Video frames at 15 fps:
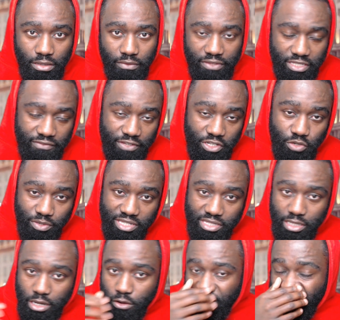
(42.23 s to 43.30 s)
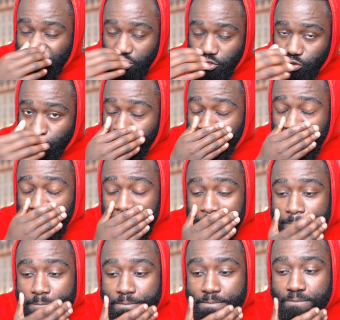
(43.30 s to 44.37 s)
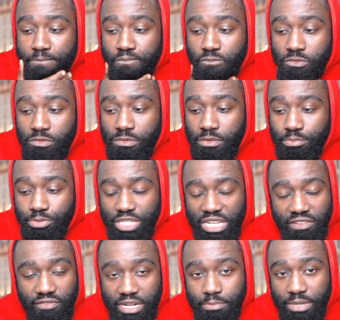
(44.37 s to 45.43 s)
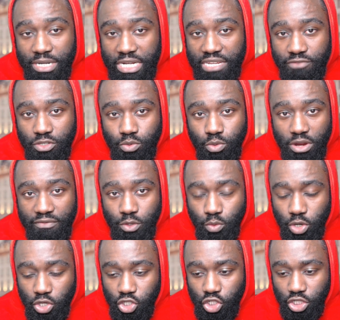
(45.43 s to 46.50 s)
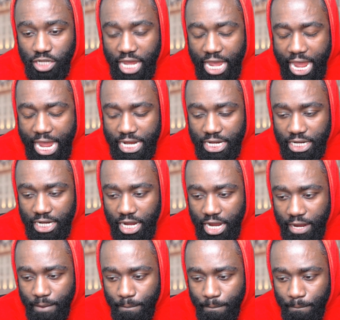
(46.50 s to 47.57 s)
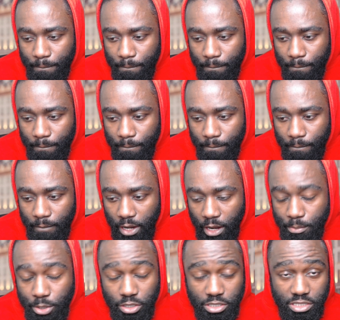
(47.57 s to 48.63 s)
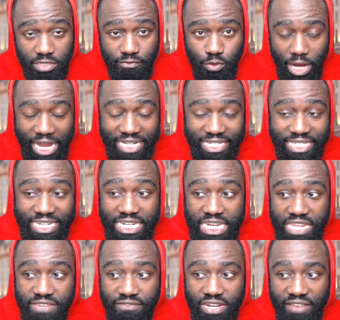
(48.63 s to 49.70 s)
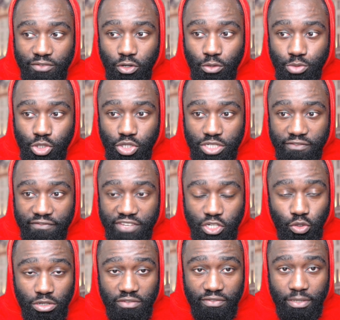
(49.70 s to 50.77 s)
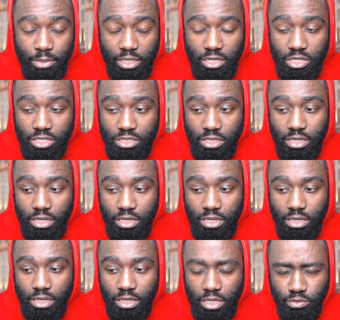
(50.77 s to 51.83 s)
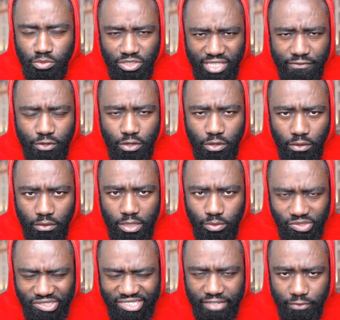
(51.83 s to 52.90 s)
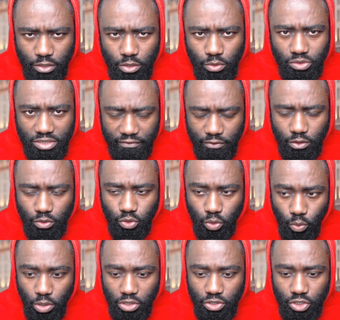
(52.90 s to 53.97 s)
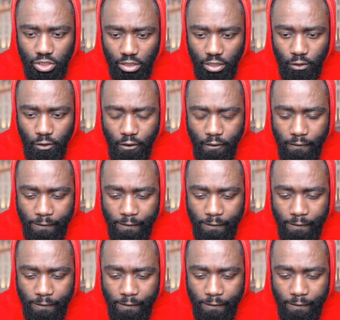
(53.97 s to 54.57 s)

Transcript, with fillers: this video itself in the description because I really believe it's worth you watching. And um, I'll be honest with you, I didn't even have an opportunity to finish all of it because it was difficult. It was difficult, difficult to watch, you know.